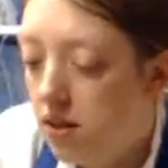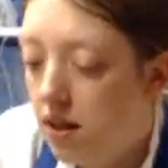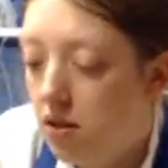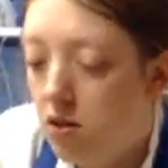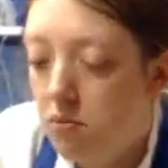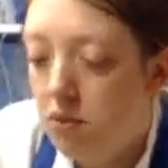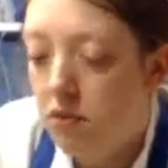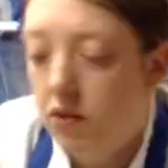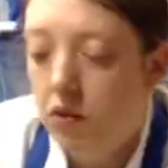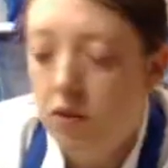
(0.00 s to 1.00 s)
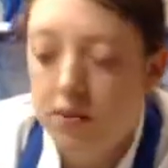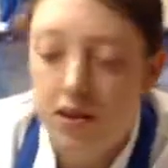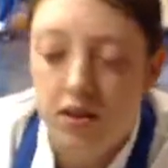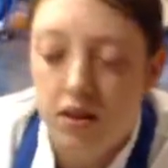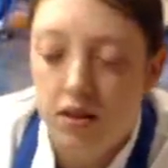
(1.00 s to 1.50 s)
and our beef and creamy
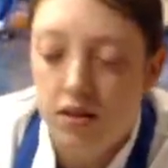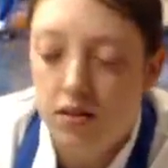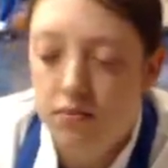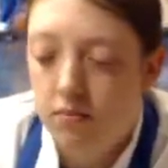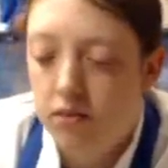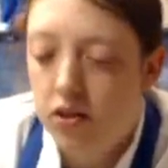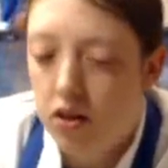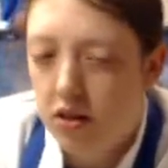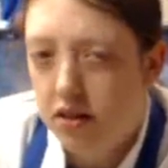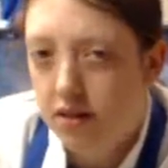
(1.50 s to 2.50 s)
sauce sauce.